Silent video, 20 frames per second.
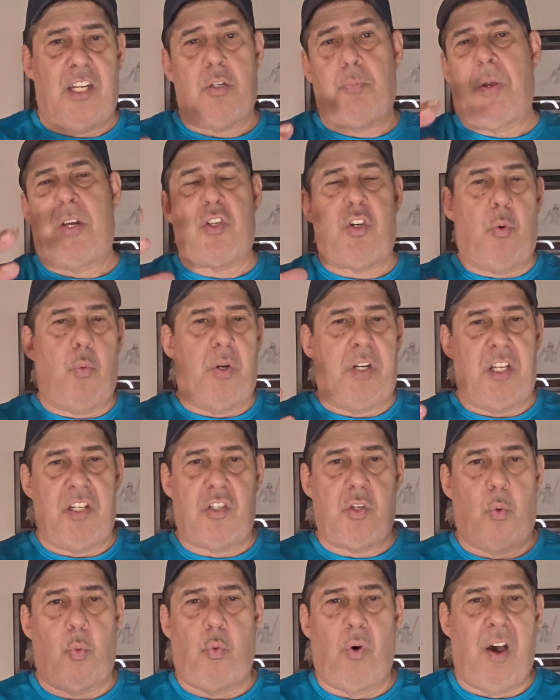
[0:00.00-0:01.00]
especially when
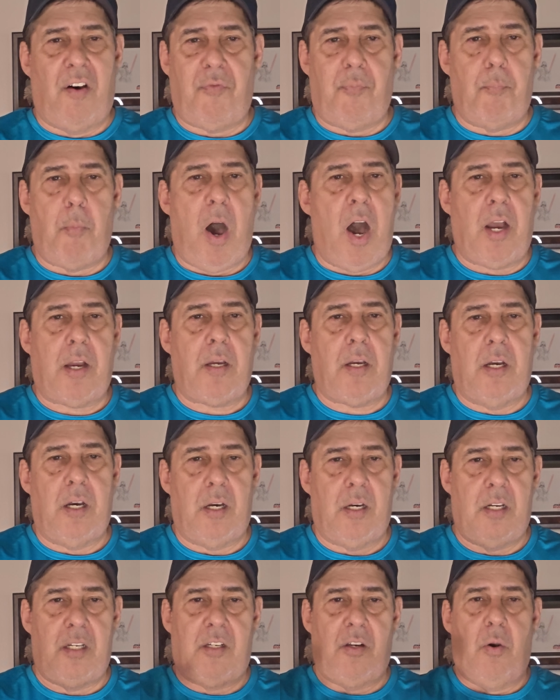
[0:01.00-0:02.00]
it's a rough mop
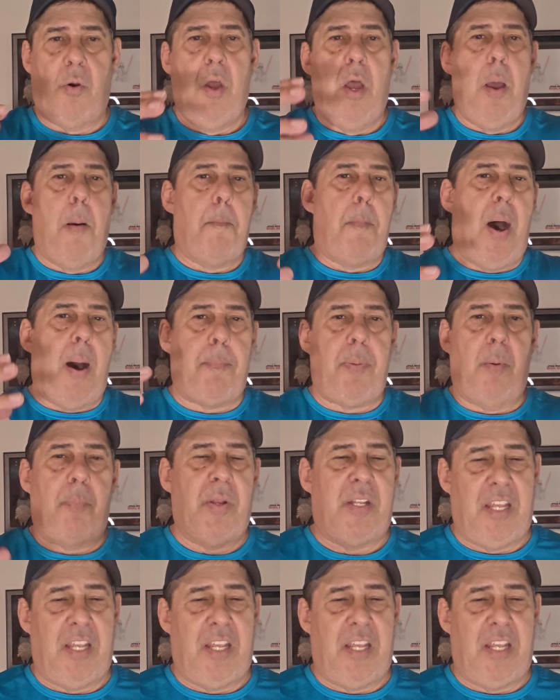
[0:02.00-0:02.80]
up,